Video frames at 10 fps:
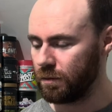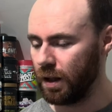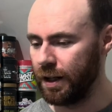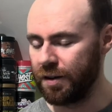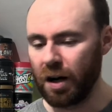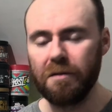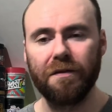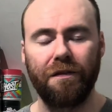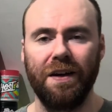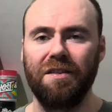You don't
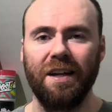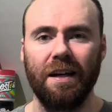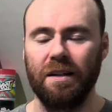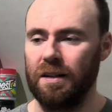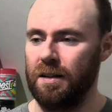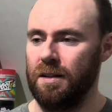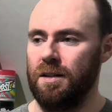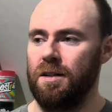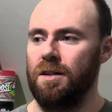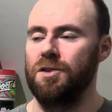visit
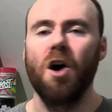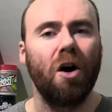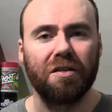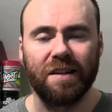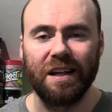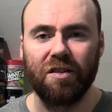nasty